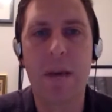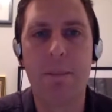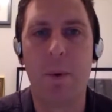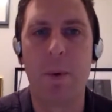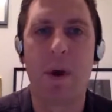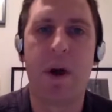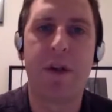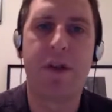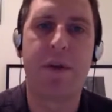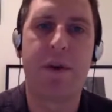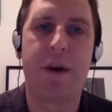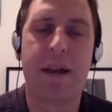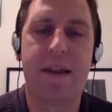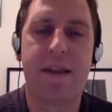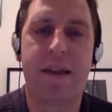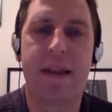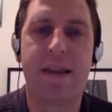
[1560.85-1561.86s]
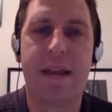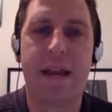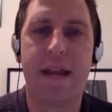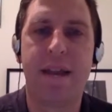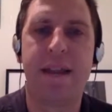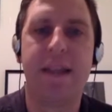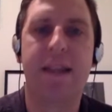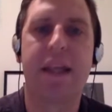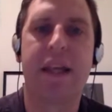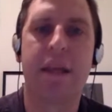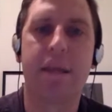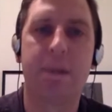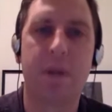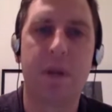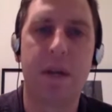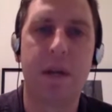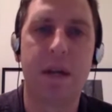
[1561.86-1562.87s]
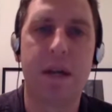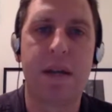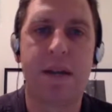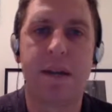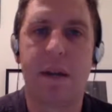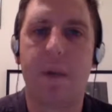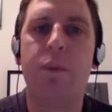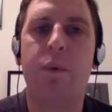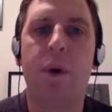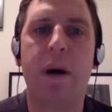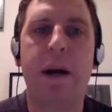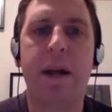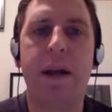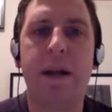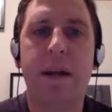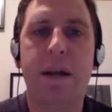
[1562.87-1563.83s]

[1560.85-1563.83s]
But we also had a sense that I think the community somewhat